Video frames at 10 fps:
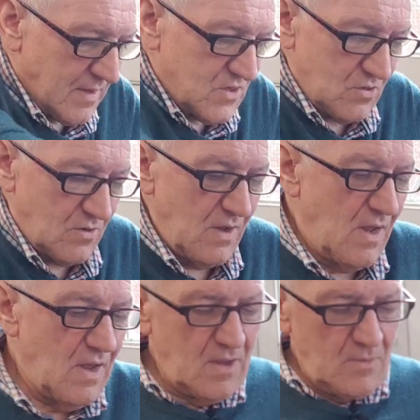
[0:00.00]
So,
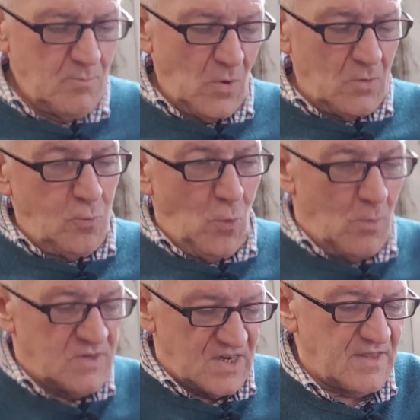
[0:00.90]
but
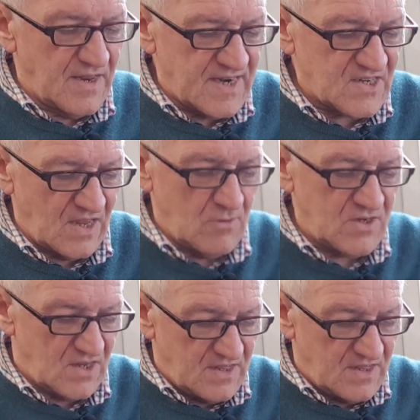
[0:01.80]
what was interesting was